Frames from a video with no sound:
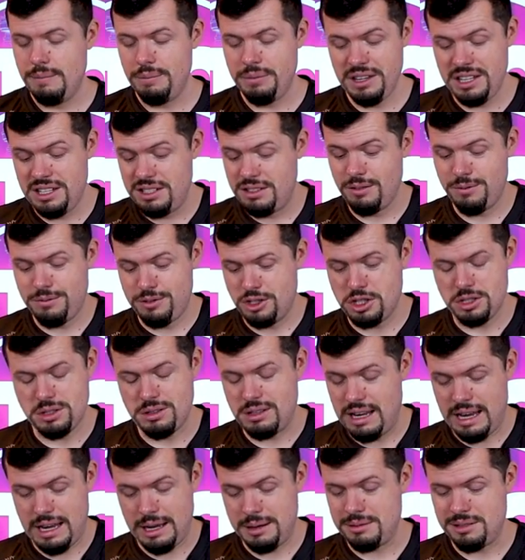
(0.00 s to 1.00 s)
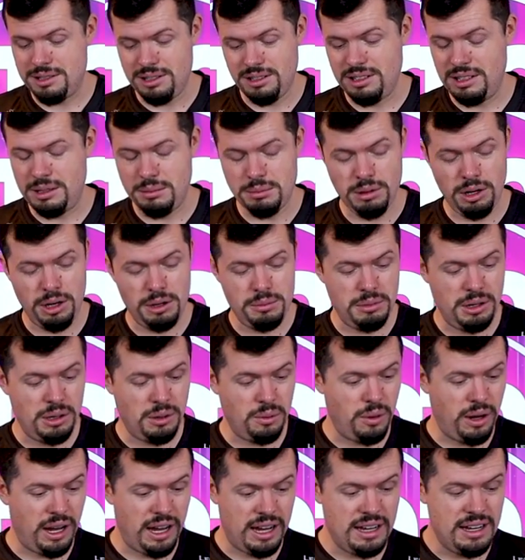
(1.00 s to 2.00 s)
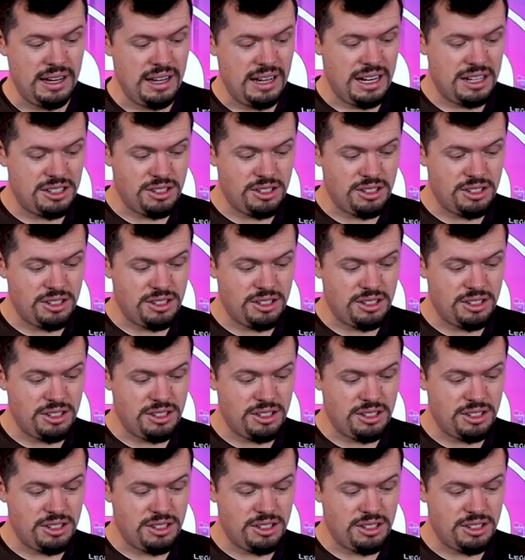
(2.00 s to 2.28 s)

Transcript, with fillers: These have just absolutely blown me away.